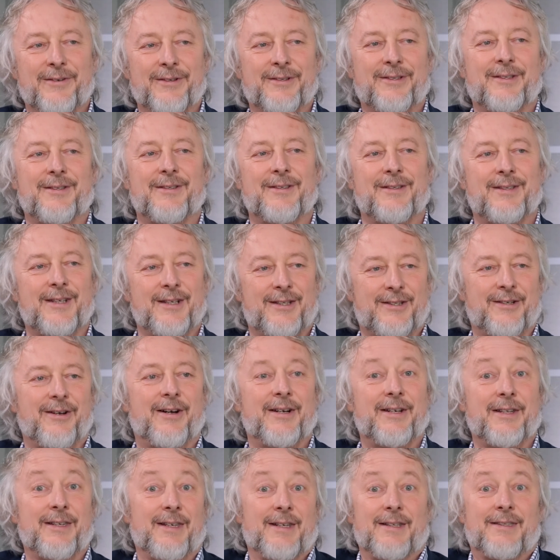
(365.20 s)
had
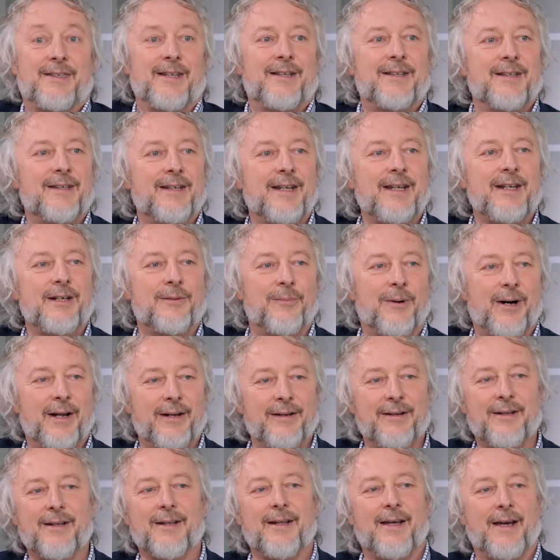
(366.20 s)
decided it didn't need
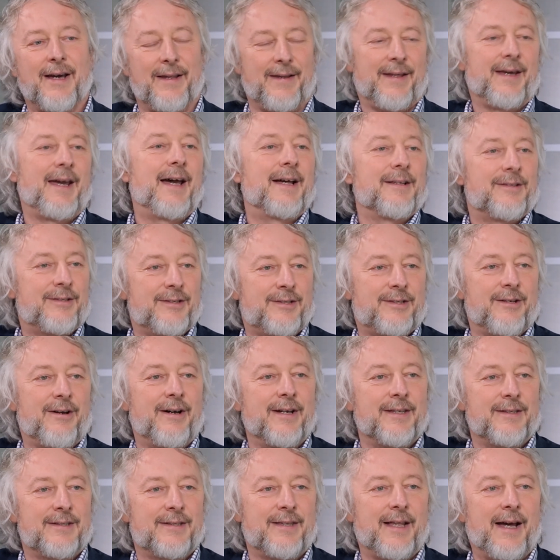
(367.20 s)
one, and they had to
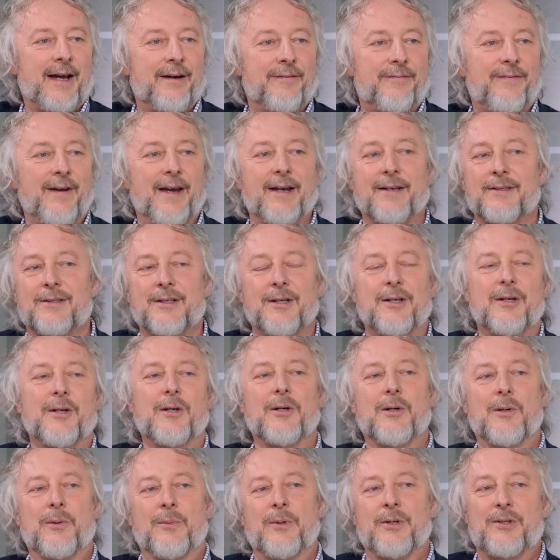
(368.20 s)
sign to that effect,
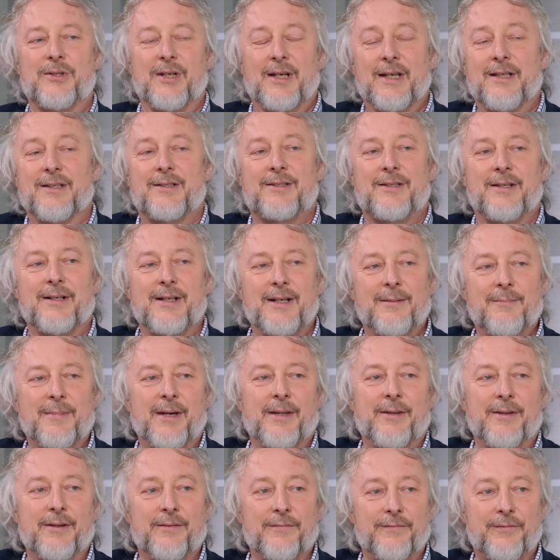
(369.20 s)
which instantly
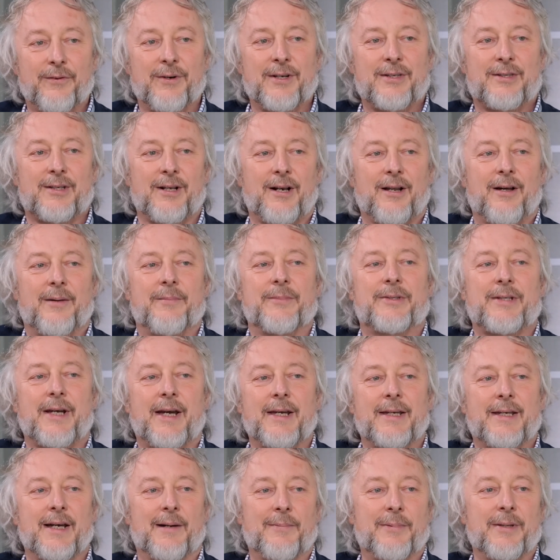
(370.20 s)
meant that voice alarm
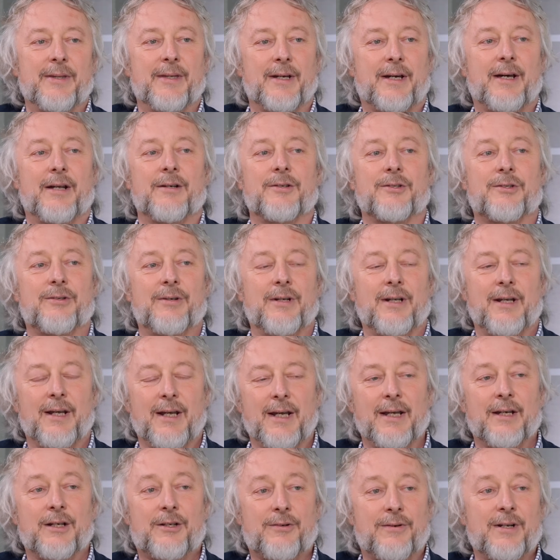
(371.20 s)
take up in the country
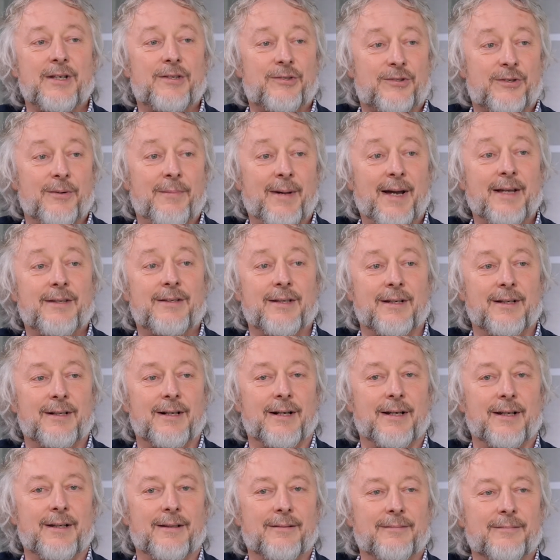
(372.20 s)
increased
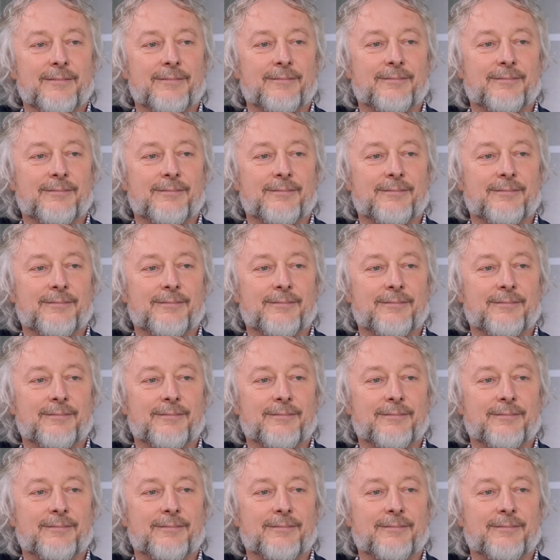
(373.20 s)
dramatically.